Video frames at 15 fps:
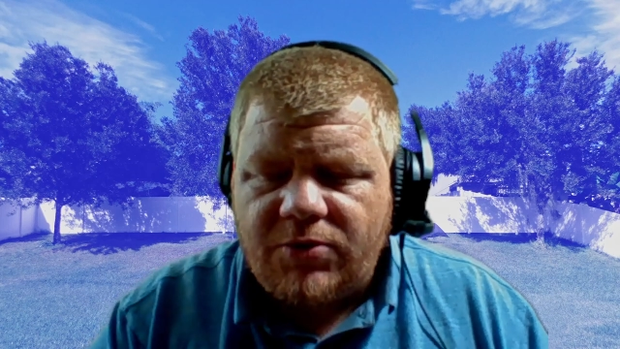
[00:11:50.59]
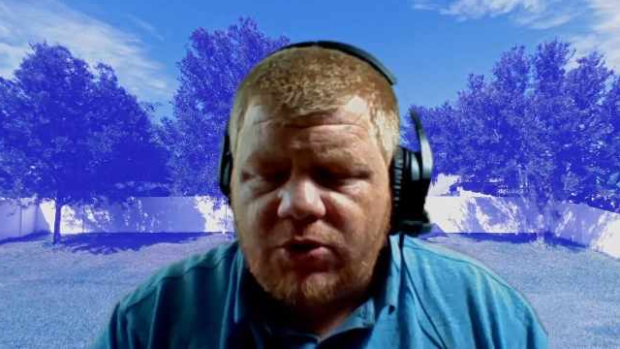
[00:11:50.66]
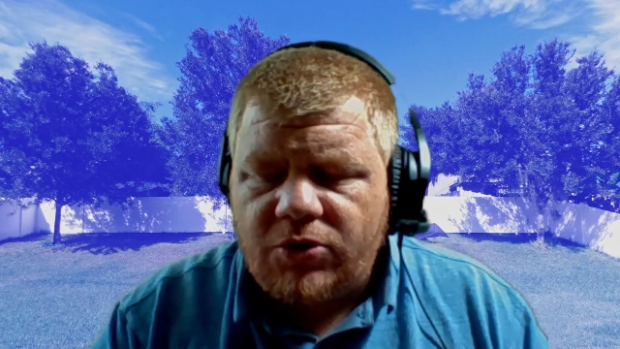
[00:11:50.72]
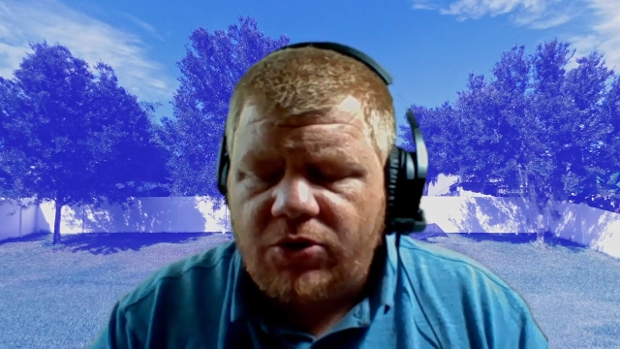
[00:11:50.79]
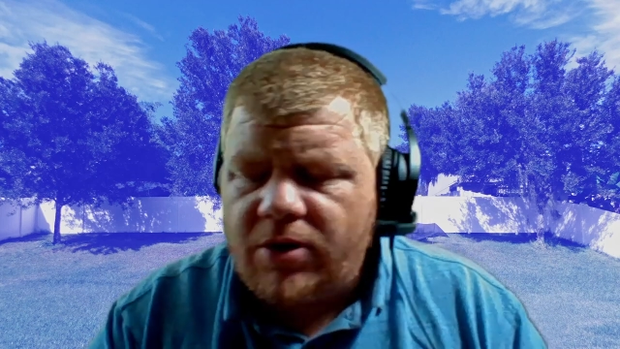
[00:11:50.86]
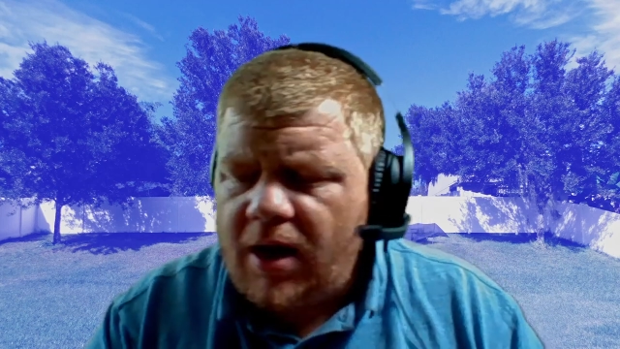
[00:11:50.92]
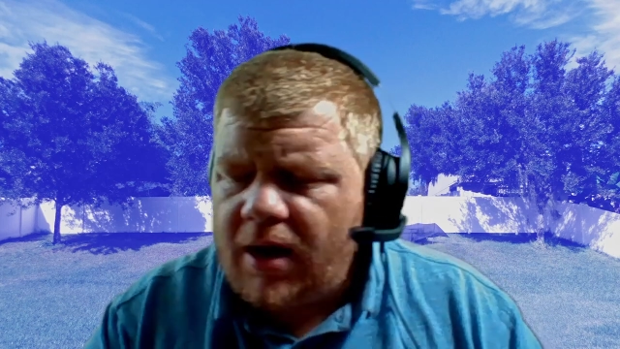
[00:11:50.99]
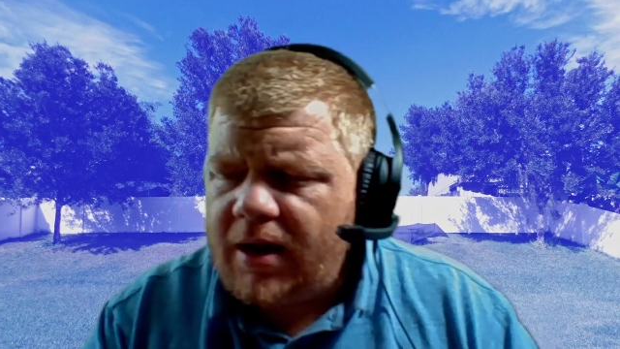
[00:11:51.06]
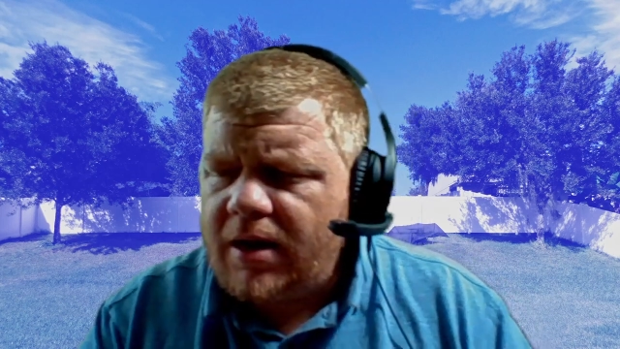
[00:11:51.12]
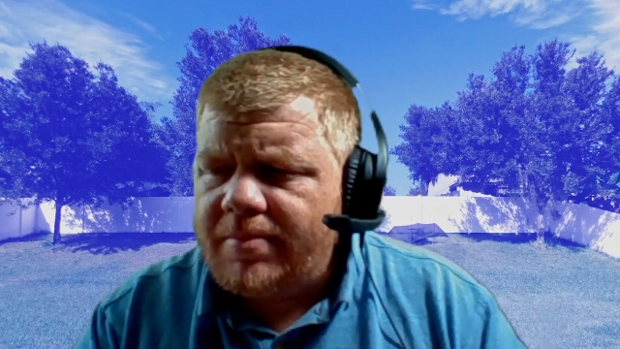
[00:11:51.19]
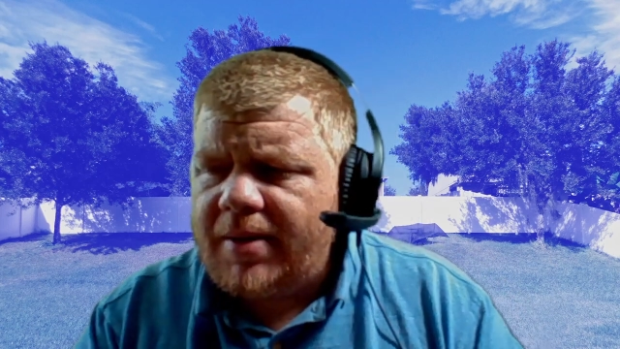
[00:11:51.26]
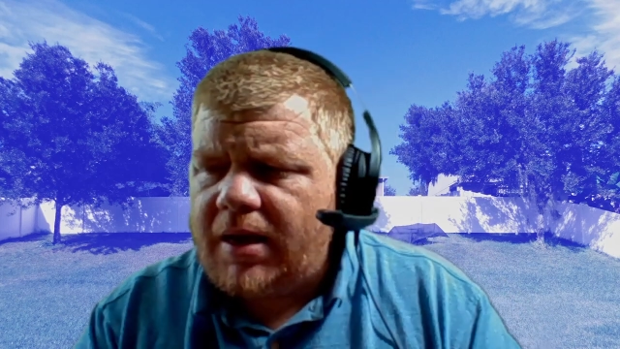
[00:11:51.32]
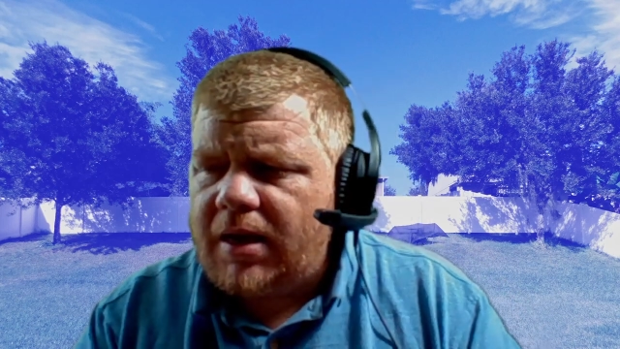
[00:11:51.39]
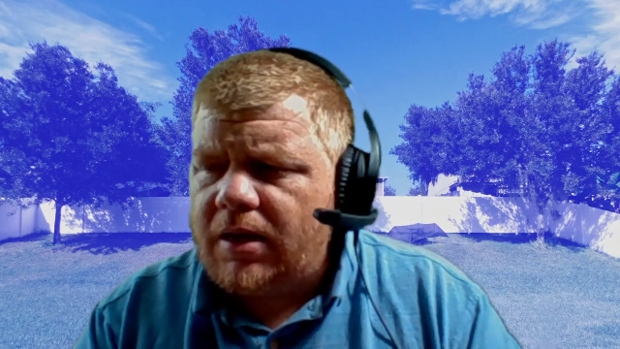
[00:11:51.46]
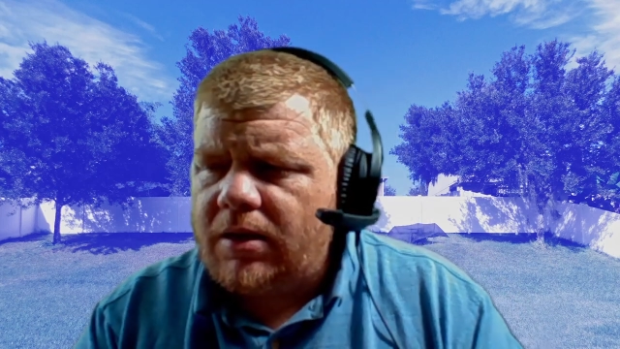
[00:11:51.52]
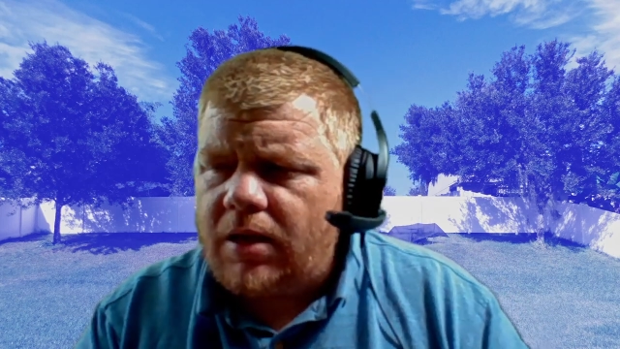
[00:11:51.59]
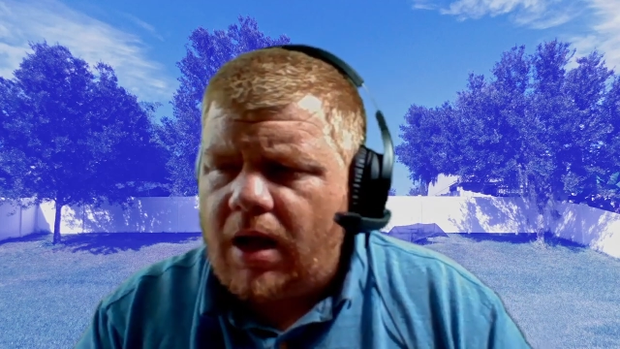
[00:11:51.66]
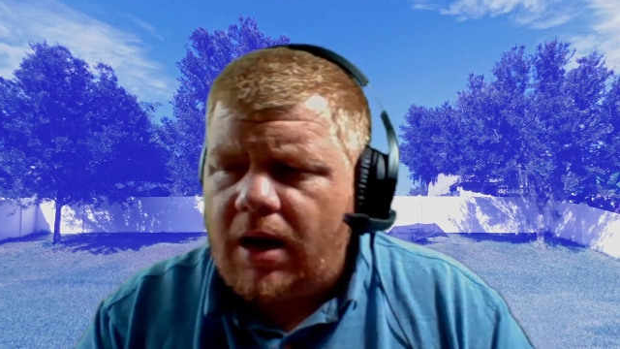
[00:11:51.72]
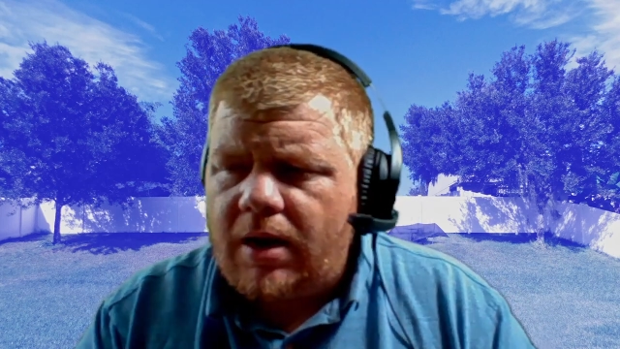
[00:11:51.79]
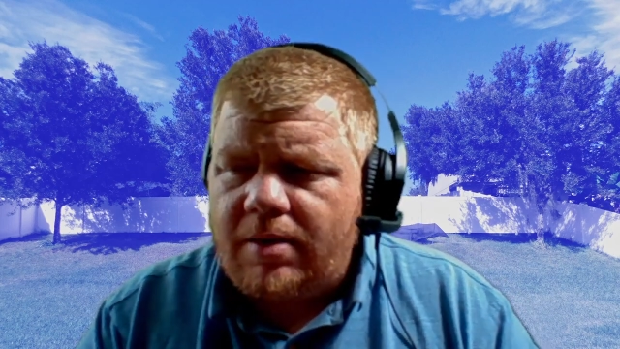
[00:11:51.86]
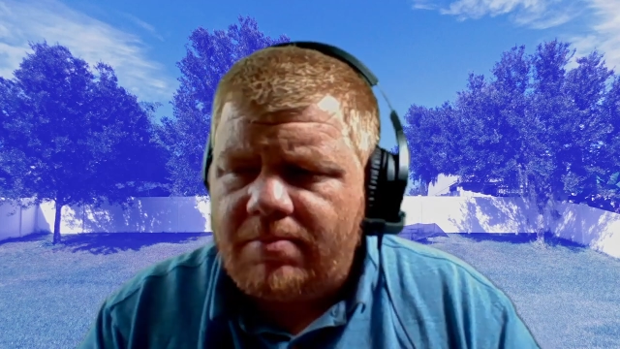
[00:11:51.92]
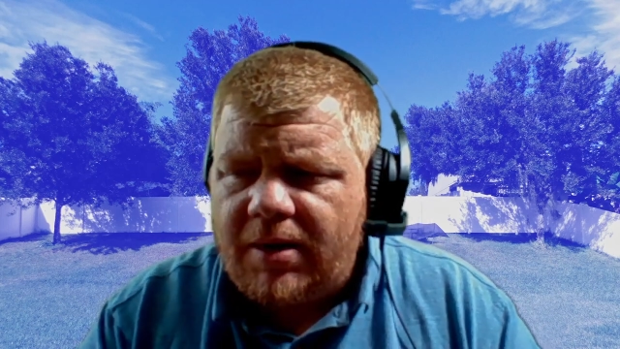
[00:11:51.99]
So you're not going to make a
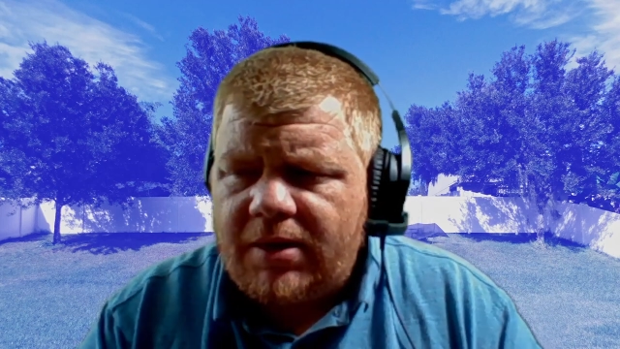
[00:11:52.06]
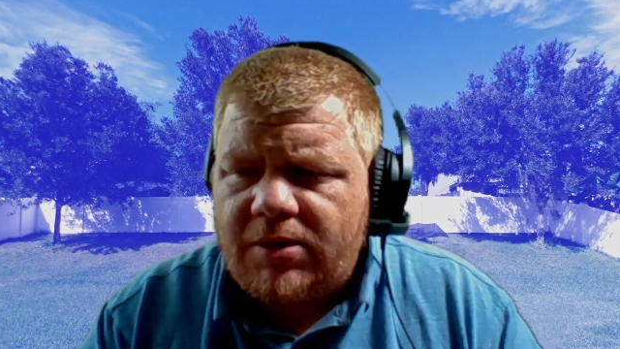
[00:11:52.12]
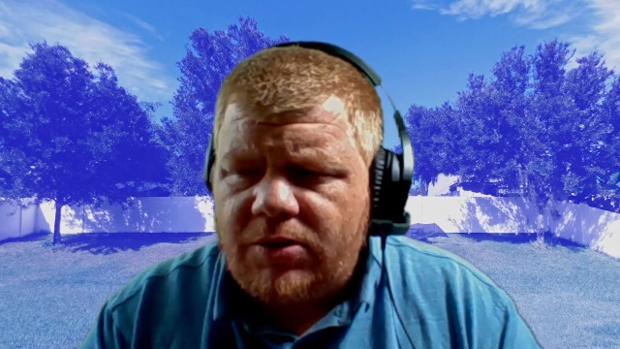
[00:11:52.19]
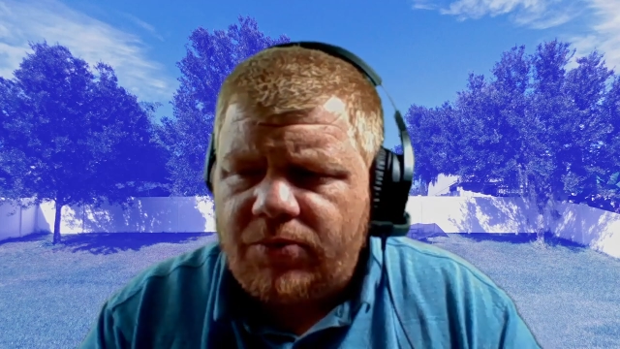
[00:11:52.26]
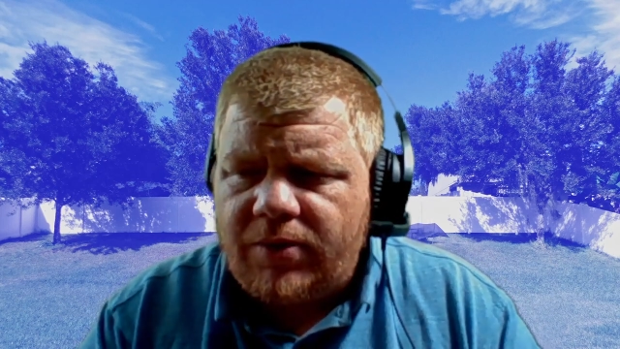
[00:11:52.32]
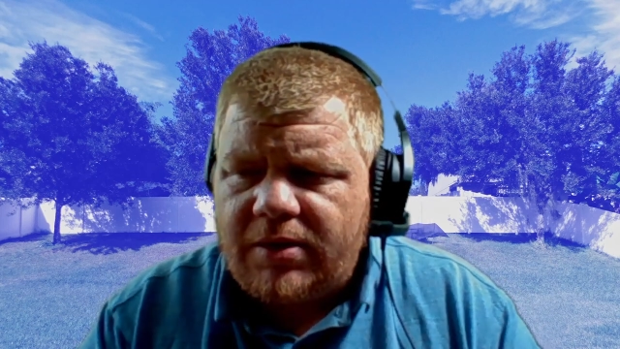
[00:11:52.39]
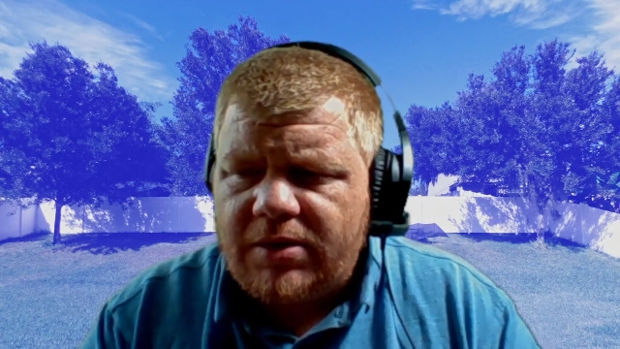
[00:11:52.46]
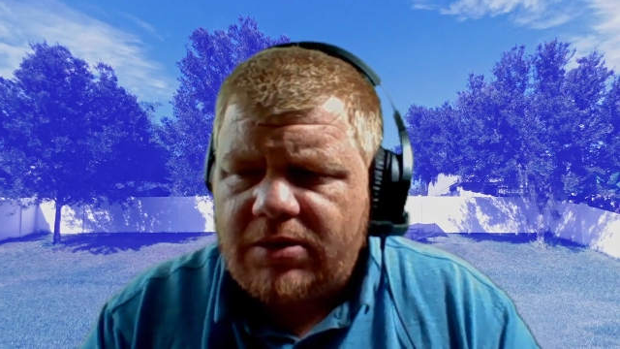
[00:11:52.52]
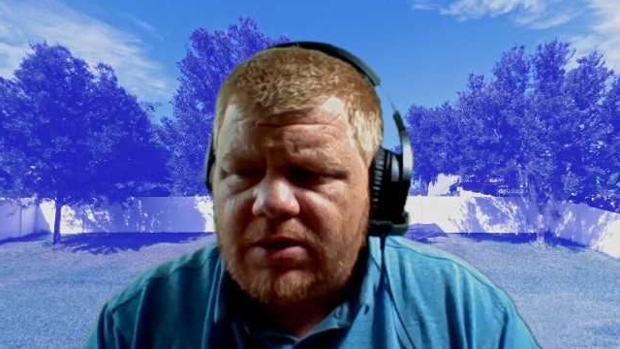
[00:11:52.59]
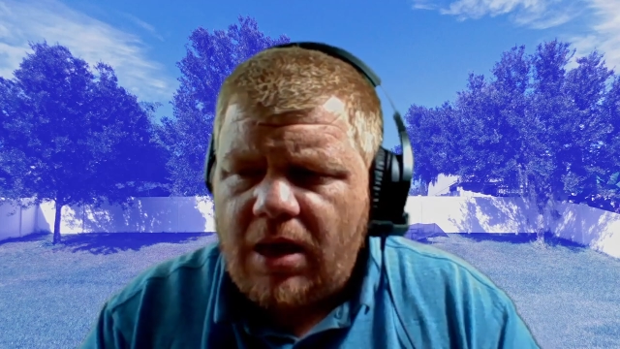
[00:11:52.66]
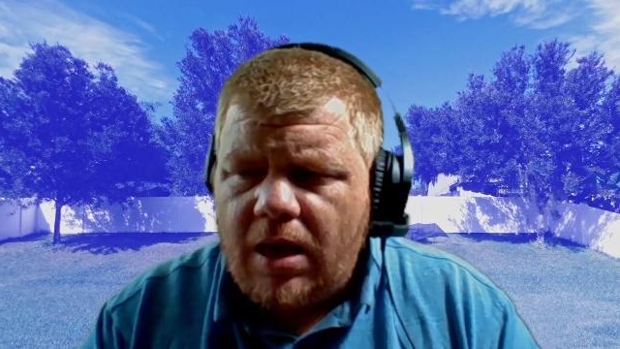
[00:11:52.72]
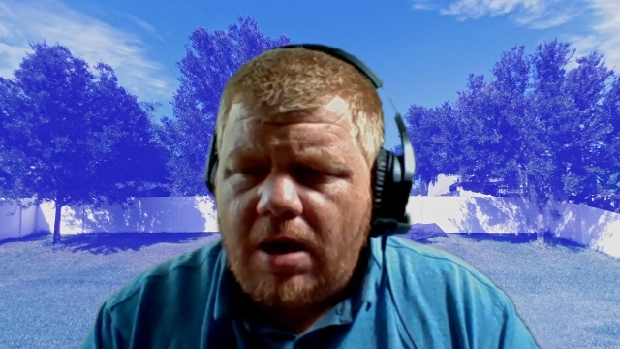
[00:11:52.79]
lot of money doing this,